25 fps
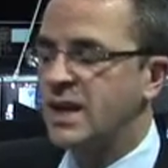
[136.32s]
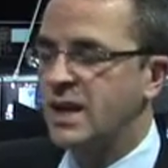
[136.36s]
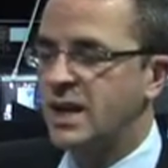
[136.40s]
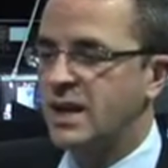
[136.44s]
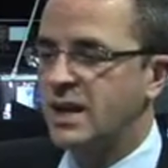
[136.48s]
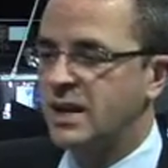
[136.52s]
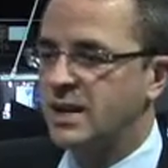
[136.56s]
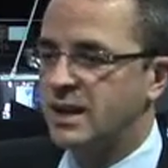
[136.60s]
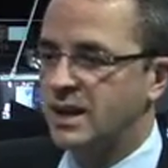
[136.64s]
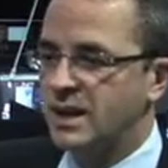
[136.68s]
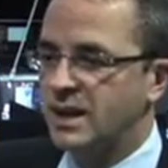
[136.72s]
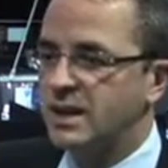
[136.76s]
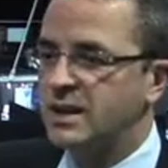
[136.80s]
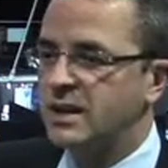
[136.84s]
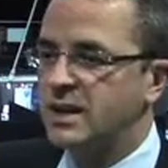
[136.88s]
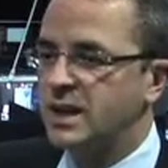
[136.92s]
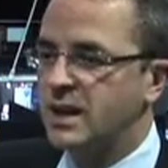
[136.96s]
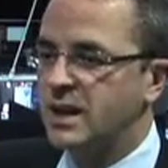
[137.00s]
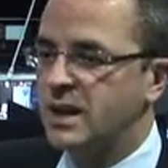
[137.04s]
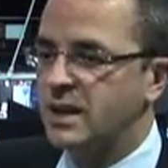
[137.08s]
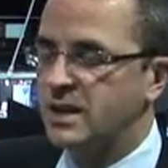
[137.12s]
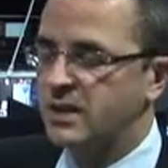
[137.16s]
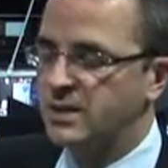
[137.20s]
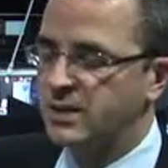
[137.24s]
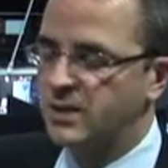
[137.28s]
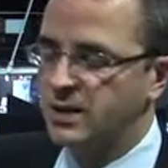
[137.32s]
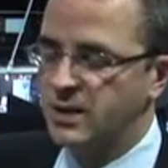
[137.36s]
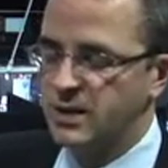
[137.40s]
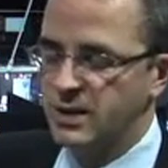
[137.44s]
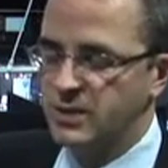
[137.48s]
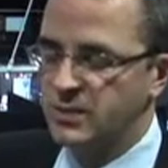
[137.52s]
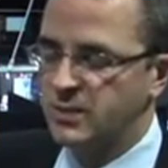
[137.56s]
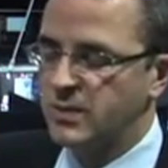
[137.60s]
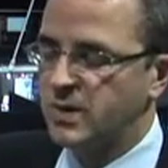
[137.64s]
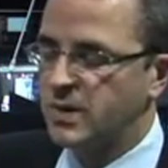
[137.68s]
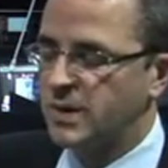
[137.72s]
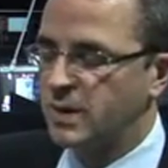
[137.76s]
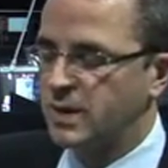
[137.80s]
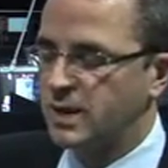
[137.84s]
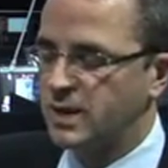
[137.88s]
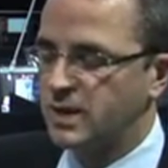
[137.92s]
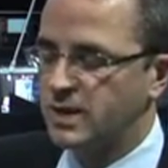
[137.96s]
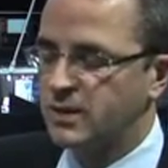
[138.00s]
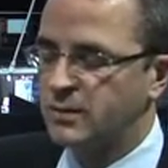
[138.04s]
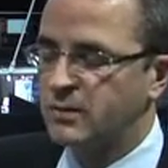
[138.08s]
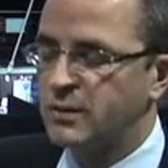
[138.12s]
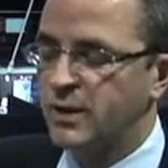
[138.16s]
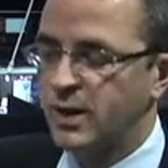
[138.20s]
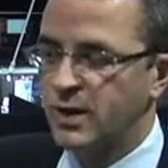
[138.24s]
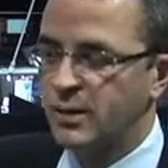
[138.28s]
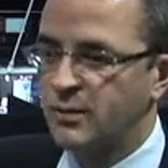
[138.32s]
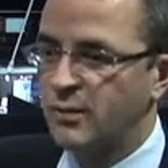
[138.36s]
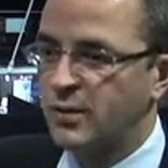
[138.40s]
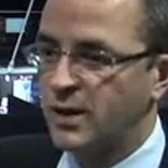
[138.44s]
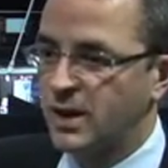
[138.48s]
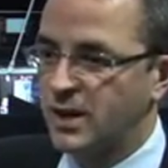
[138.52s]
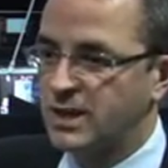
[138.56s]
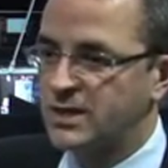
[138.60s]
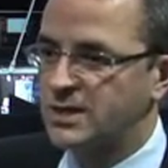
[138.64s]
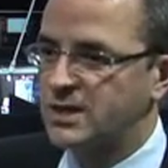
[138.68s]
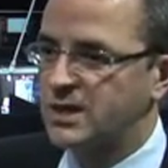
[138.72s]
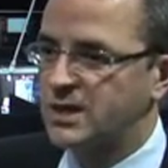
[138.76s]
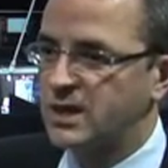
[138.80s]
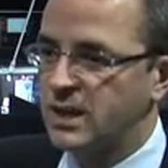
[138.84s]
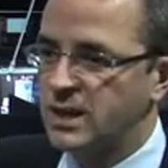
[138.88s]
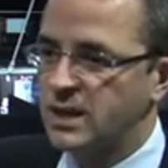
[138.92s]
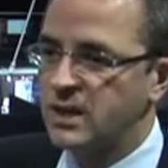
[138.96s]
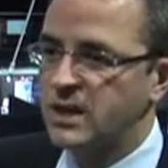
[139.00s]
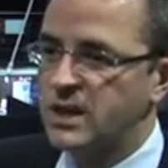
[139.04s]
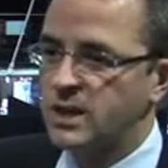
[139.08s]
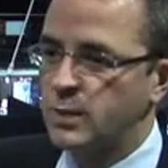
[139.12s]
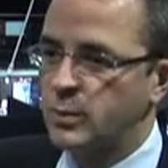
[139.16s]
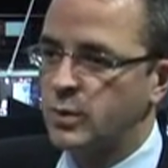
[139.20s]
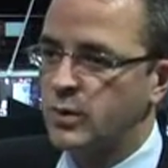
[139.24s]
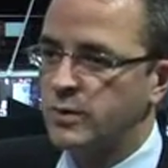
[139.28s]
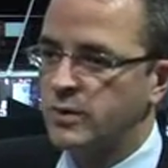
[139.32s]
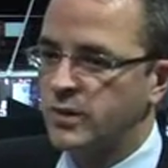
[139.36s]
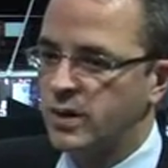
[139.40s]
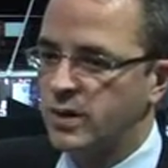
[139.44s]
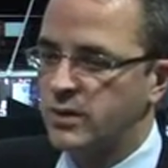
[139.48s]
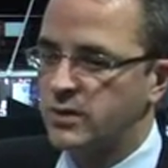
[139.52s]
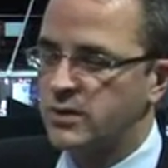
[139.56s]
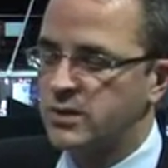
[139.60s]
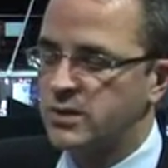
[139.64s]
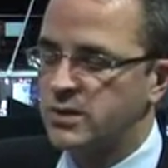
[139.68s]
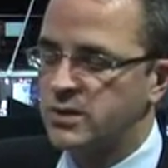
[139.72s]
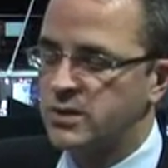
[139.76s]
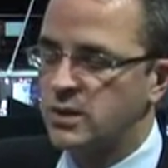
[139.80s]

and, and, and um, uh, Firefox and, and, a number of others.